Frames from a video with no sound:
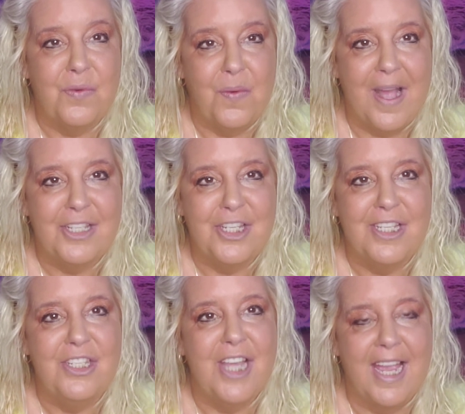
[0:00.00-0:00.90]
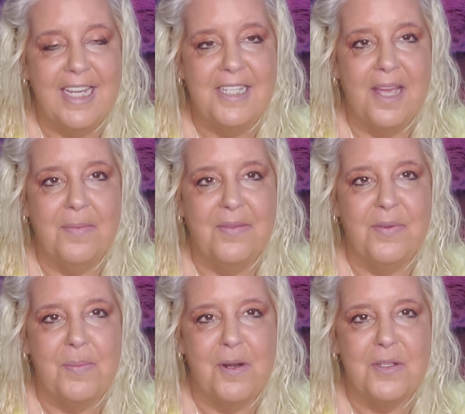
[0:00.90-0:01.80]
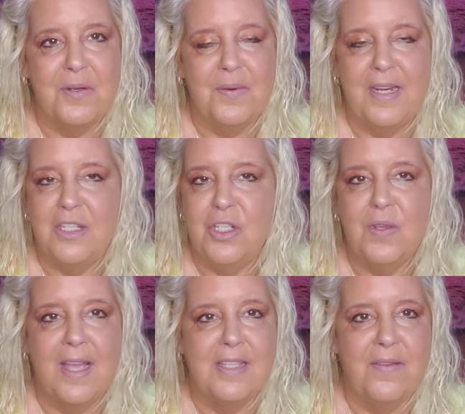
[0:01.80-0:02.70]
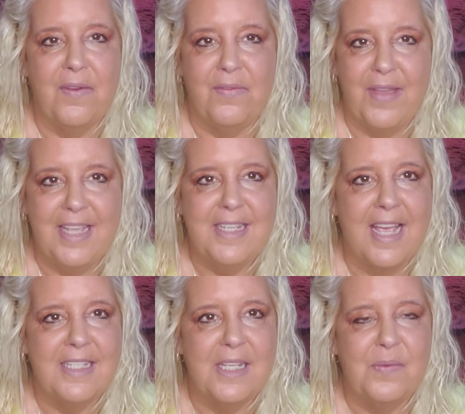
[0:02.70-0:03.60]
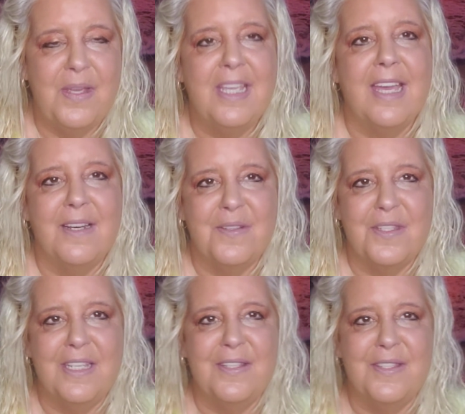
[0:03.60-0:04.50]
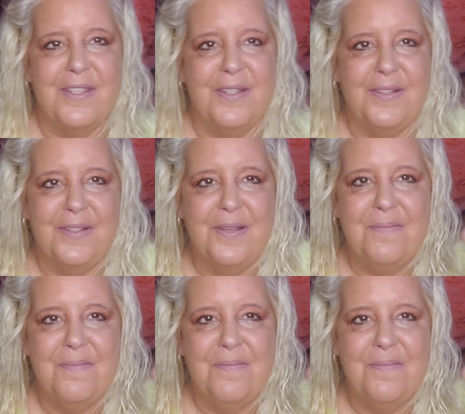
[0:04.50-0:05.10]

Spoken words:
for watching. Jackie Tomlin for personal readings. You guys have a fantastic week, and I'll see you soon.